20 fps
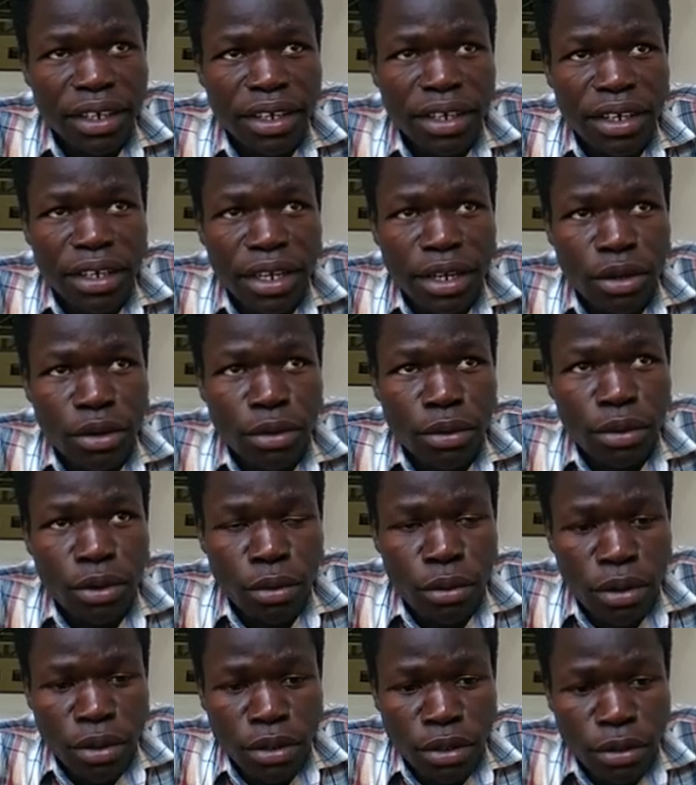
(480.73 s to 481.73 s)
now you
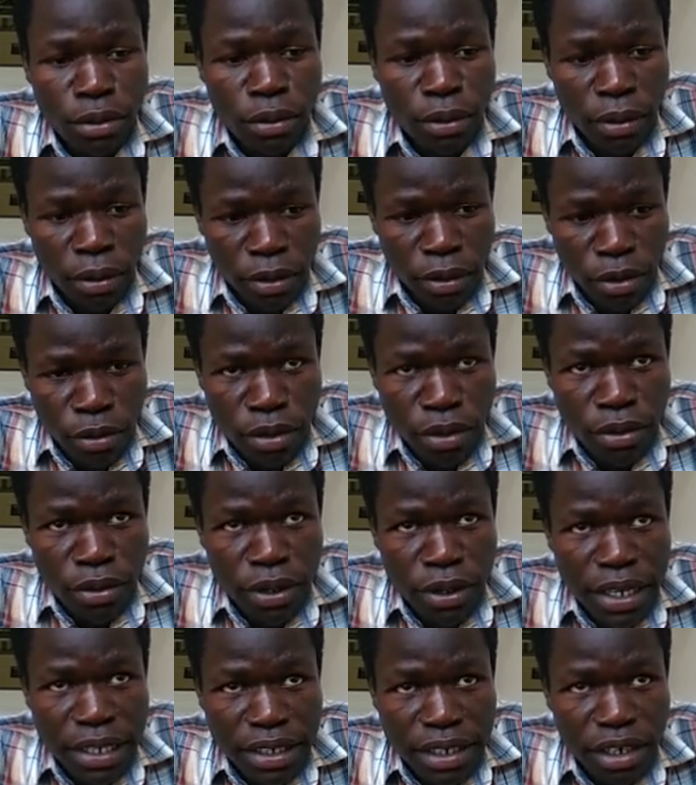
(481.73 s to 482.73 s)
want to
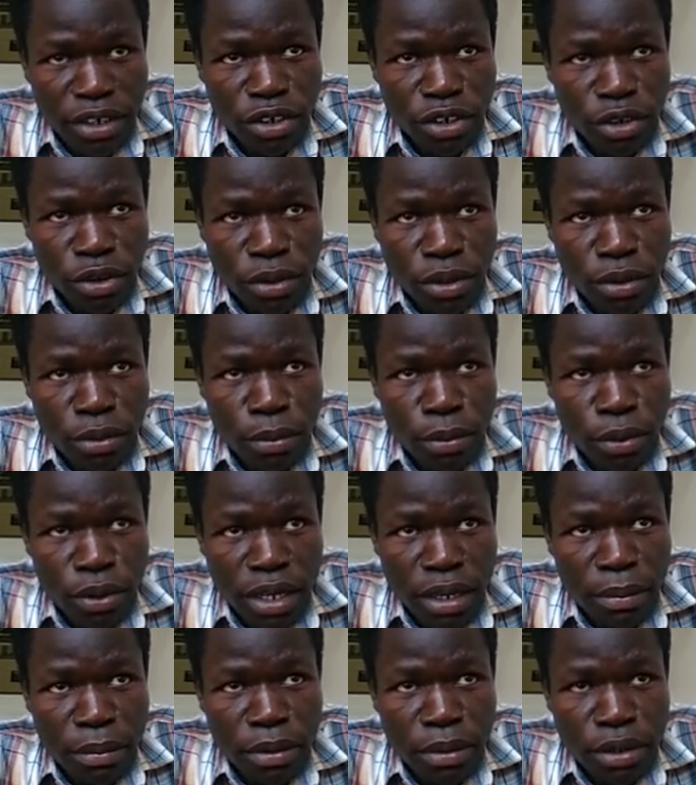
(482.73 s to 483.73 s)
put
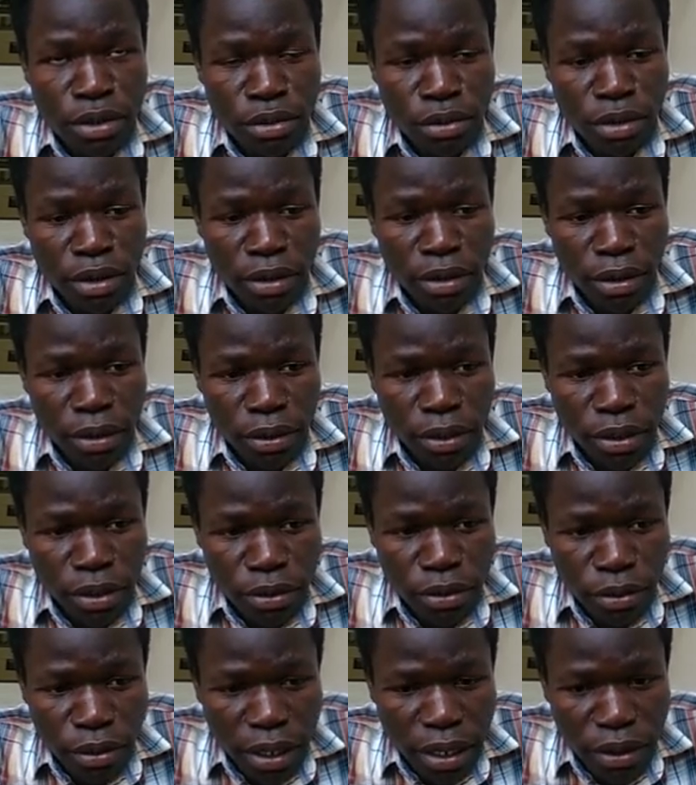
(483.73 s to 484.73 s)
them
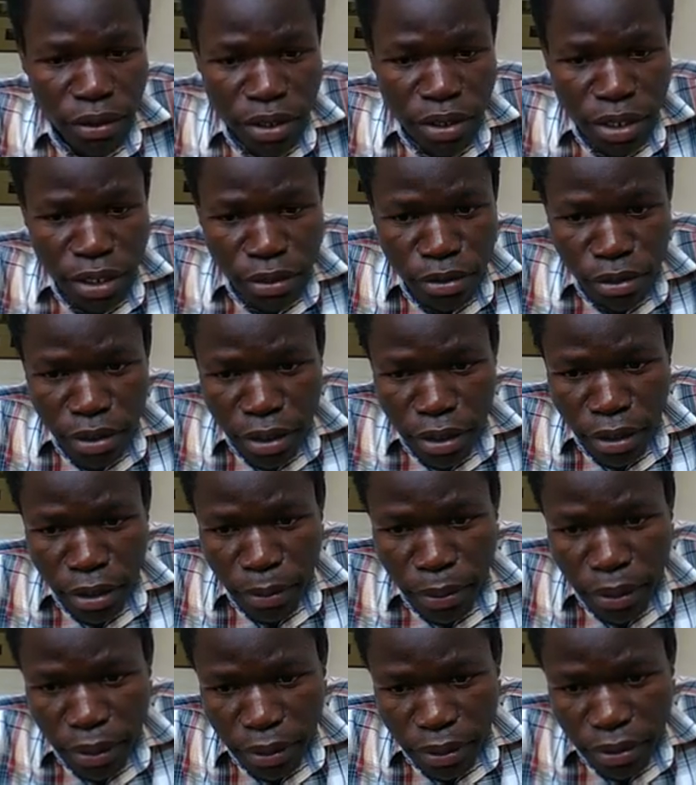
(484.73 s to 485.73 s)
into according to
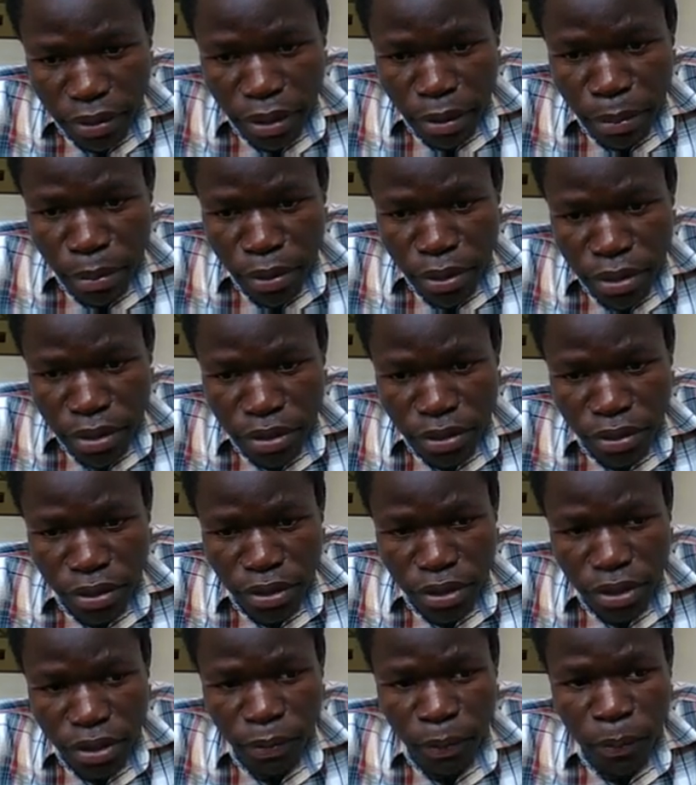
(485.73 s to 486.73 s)
their
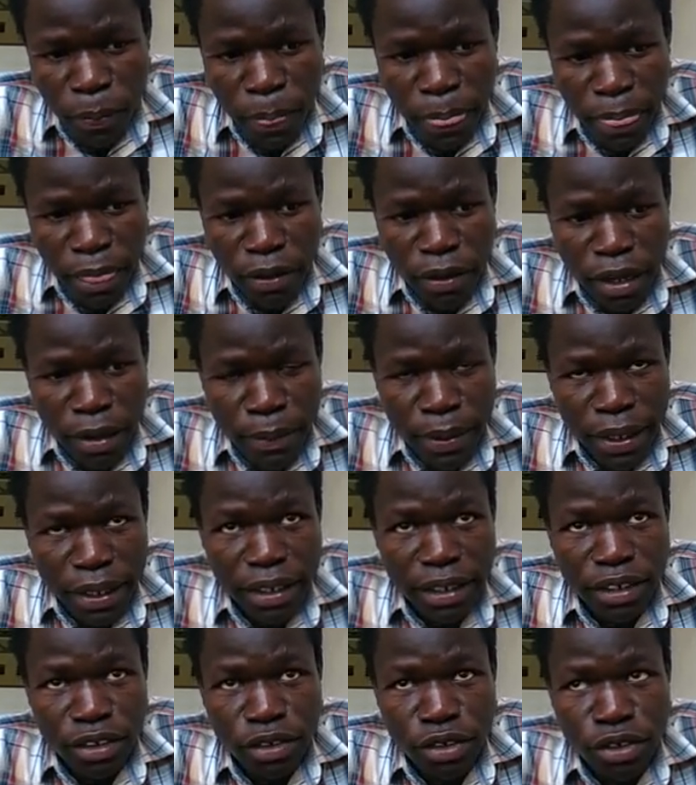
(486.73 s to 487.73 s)
positions. Now you come and
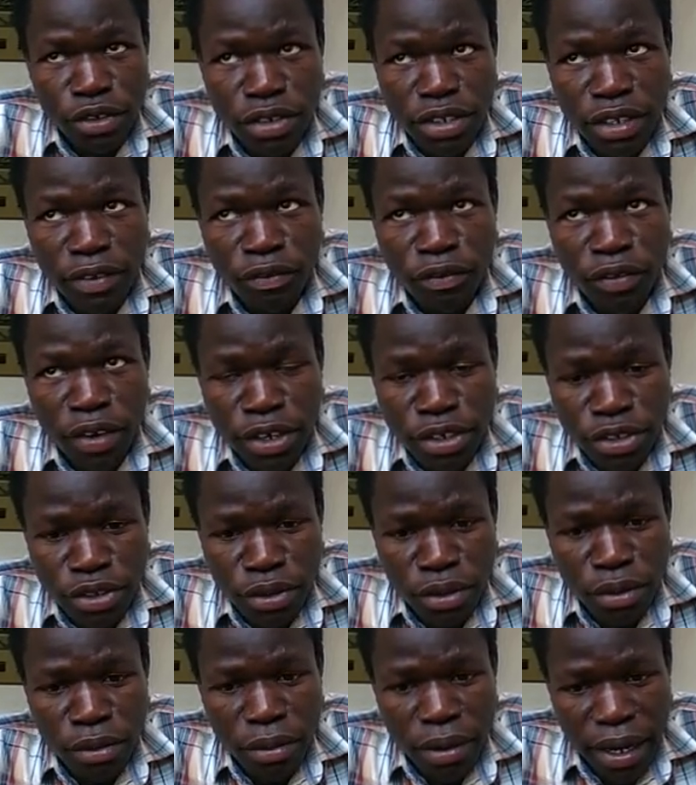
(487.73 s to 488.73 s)
you use the function
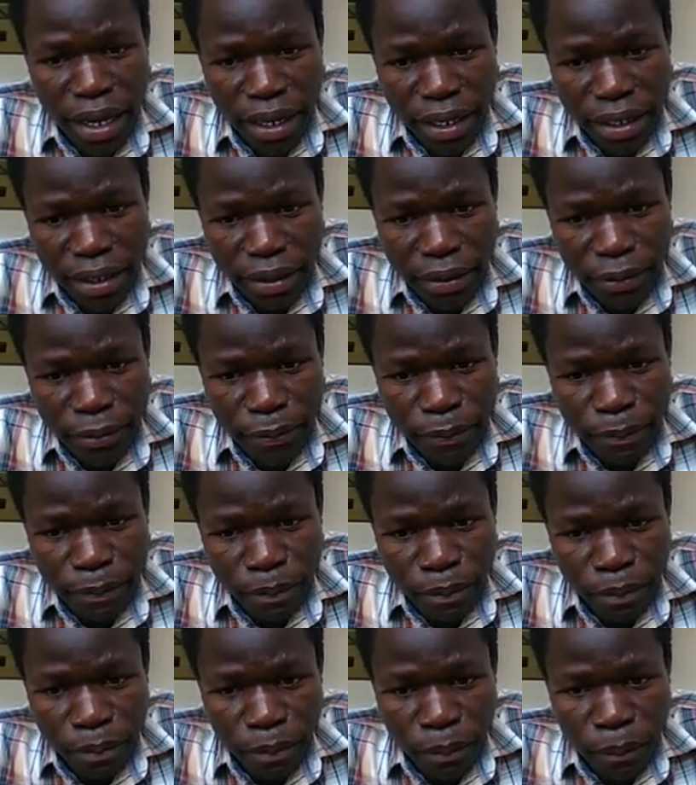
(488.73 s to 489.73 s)
rank,
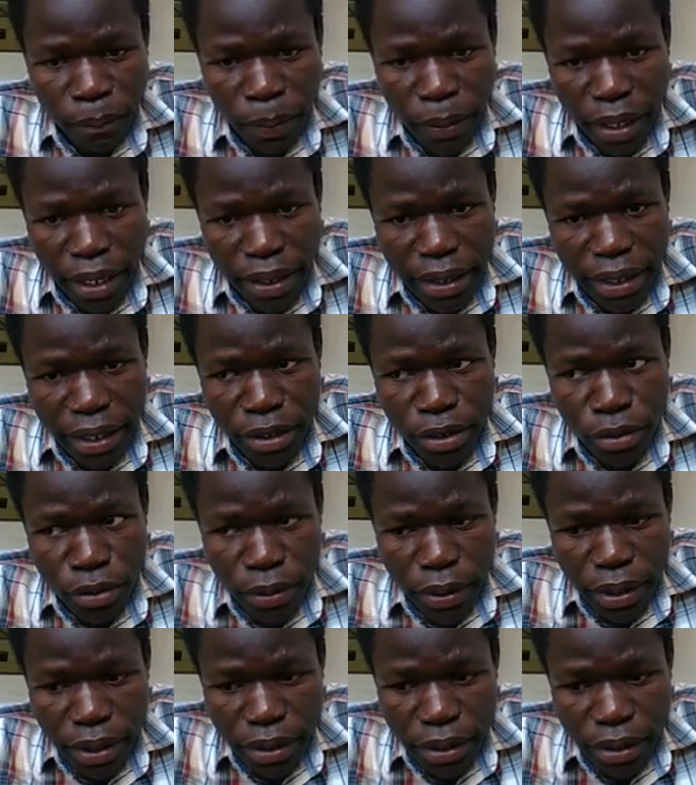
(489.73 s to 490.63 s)
and then you